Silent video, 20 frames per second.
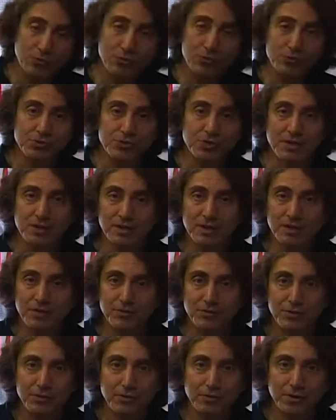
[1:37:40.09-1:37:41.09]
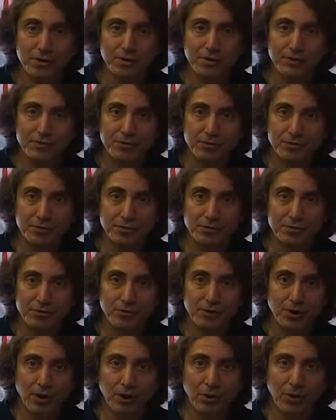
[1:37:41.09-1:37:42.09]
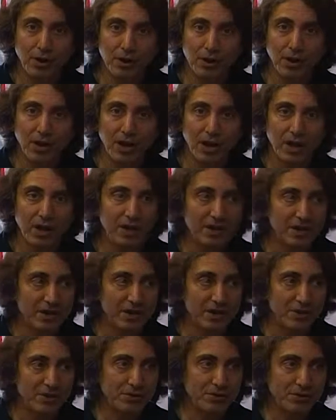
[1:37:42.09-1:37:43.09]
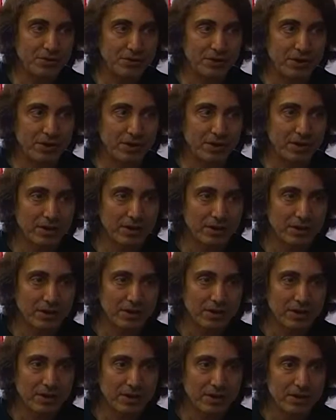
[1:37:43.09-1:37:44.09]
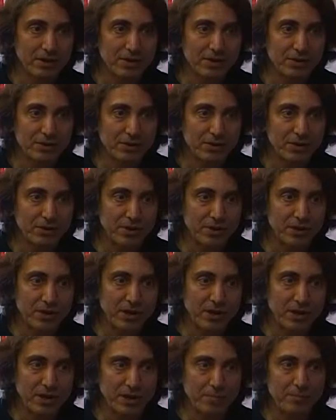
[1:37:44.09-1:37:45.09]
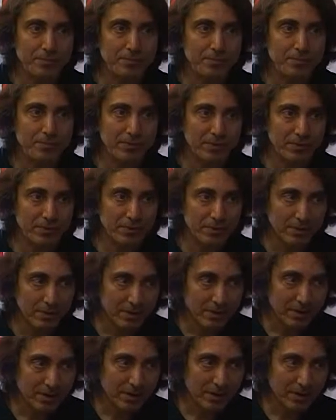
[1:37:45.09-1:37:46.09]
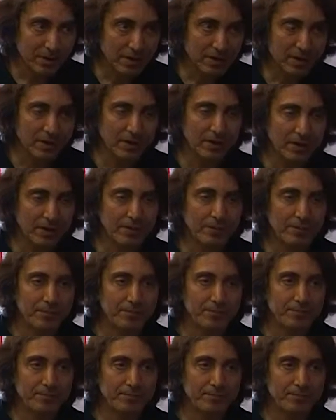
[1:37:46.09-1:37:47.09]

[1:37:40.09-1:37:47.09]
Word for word: routine. If you okay. if you go online and you uh, you keep um,